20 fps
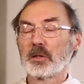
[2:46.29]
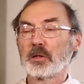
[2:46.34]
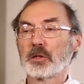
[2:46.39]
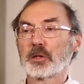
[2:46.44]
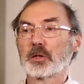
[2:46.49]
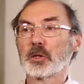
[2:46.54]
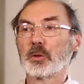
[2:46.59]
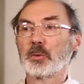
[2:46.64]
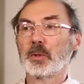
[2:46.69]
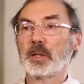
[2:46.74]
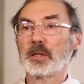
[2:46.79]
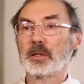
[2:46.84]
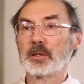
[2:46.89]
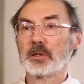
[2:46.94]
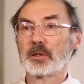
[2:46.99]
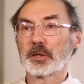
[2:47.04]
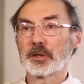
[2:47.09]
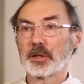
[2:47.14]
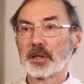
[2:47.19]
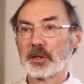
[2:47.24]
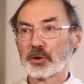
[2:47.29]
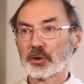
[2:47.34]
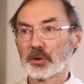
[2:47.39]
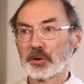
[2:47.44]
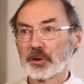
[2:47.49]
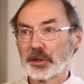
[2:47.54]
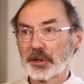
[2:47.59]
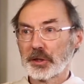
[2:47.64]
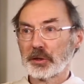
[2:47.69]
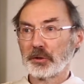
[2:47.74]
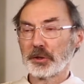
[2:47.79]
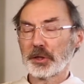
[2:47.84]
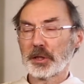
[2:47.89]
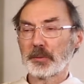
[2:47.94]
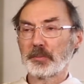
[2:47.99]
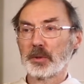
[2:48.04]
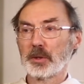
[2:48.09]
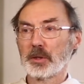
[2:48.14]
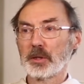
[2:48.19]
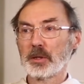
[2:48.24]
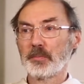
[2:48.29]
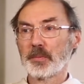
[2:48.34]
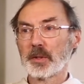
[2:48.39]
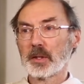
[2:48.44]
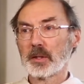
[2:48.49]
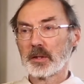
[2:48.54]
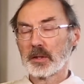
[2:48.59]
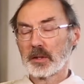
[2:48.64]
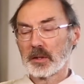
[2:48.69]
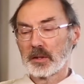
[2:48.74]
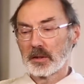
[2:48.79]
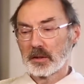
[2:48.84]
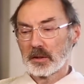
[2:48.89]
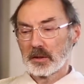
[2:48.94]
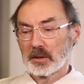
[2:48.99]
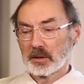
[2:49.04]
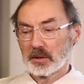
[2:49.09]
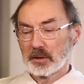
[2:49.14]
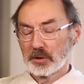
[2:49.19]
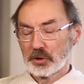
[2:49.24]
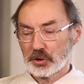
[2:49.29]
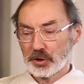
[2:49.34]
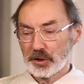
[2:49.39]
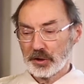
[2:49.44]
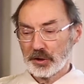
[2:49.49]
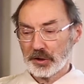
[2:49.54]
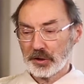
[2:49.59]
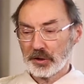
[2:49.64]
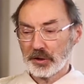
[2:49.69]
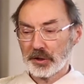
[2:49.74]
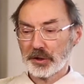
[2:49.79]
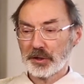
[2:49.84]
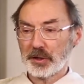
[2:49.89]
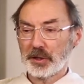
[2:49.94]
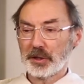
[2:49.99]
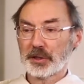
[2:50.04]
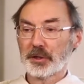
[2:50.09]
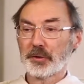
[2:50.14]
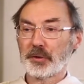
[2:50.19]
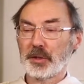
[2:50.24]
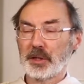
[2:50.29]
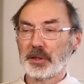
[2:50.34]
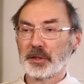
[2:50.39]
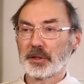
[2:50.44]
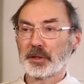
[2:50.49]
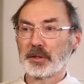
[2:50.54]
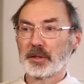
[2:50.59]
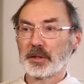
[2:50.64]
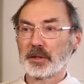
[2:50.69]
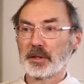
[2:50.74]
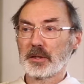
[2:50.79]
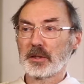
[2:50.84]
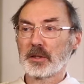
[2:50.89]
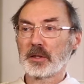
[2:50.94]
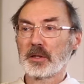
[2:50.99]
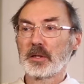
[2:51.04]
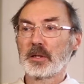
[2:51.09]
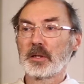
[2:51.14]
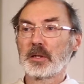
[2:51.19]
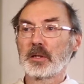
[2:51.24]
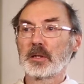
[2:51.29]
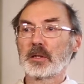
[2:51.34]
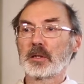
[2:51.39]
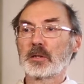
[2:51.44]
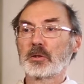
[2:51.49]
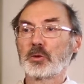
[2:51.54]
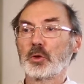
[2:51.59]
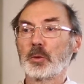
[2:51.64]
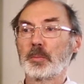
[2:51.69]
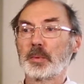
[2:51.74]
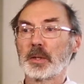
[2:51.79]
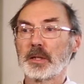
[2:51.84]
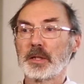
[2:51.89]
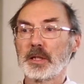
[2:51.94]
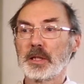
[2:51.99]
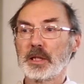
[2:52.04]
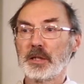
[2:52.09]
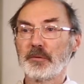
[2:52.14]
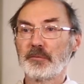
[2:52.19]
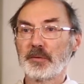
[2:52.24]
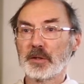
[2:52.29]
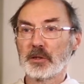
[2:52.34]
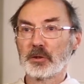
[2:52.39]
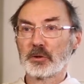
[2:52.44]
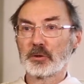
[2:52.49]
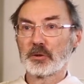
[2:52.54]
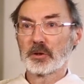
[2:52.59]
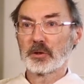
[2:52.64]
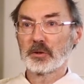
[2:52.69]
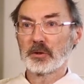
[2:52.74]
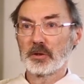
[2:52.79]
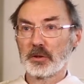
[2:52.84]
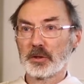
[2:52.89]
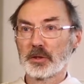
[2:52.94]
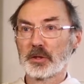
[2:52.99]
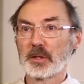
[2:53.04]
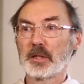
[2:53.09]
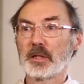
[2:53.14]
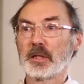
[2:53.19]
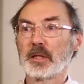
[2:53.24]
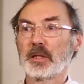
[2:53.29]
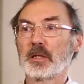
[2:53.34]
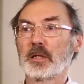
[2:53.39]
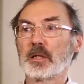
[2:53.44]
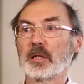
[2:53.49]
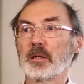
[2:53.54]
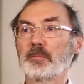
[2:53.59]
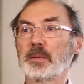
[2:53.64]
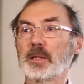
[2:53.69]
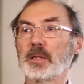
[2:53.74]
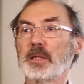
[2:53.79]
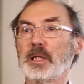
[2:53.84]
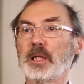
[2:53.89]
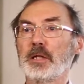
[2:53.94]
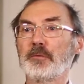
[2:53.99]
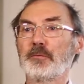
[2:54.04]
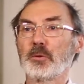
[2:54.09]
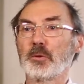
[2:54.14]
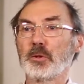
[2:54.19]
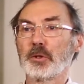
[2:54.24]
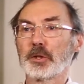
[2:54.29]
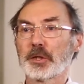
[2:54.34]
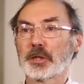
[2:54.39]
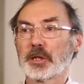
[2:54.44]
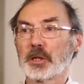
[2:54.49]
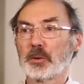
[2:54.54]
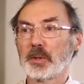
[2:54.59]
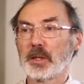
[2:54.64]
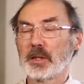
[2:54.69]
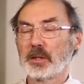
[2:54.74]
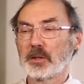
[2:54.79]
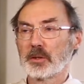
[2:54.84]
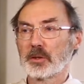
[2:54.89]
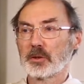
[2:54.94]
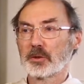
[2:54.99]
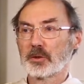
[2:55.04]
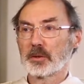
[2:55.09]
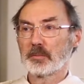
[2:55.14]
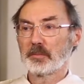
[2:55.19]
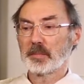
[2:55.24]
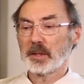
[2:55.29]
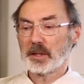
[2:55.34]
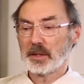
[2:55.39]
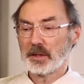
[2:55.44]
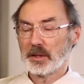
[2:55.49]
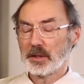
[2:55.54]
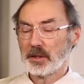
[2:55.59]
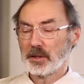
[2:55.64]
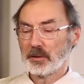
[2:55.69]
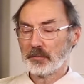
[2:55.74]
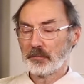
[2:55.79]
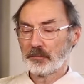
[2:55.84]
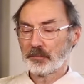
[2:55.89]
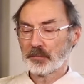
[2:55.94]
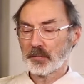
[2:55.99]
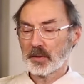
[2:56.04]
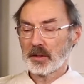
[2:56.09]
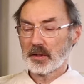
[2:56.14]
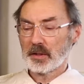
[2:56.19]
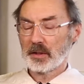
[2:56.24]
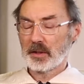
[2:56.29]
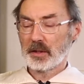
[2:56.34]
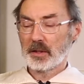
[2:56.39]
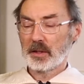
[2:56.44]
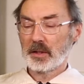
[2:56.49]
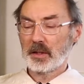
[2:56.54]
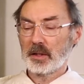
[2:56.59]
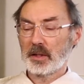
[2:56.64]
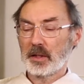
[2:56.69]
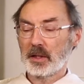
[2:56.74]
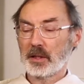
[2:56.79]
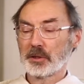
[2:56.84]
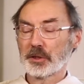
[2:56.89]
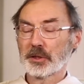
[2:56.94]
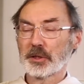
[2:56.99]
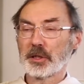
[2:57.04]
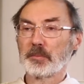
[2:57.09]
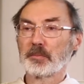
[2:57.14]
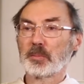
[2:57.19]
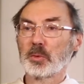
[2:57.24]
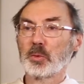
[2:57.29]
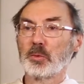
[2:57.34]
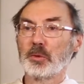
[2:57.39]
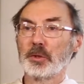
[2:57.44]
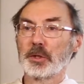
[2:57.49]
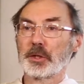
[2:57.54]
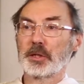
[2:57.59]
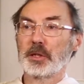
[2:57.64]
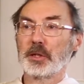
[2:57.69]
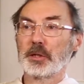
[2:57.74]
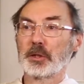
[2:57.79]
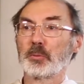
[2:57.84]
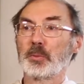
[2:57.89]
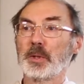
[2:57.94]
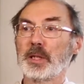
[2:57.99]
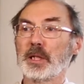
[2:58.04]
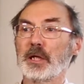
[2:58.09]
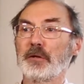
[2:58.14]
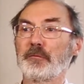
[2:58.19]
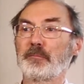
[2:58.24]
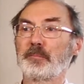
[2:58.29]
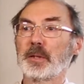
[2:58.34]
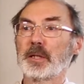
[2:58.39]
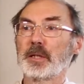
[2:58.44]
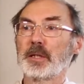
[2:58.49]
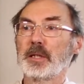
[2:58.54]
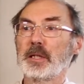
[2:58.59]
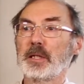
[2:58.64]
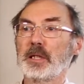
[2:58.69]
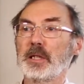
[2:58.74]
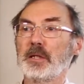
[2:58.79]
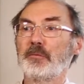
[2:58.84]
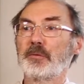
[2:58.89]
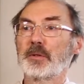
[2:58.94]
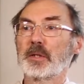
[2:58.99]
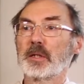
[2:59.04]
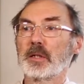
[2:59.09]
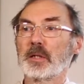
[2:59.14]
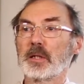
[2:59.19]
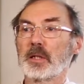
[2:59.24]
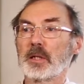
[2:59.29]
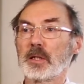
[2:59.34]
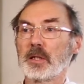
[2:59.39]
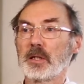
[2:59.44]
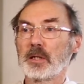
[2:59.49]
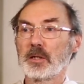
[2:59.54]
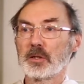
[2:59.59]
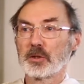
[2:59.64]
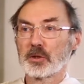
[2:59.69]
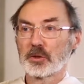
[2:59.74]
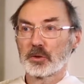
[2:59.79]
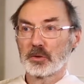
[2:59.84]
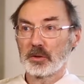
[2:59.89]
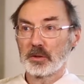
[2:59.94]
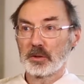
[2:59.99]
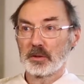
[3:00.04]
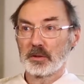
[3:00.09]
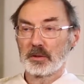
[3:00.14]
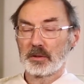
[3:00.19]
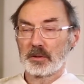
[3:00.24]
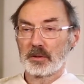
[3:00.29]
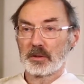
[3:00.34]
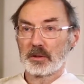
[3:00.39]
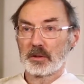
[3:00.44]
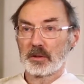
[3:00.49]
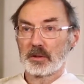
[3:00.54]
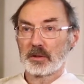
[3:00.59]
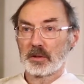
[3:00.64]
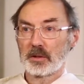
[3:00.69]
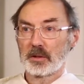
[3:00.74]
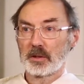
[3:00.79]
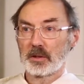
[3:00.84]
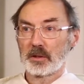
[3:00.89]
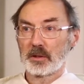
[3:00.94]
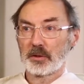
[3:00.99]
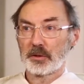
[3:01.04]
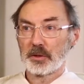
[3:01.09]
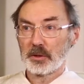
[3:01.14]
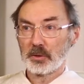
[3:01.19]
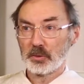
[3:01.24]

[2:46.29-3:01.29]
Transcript: So in St. John's Gospel, Jesus says things like, You believe into God, believe also into me. And St. Paul says, We have believed into the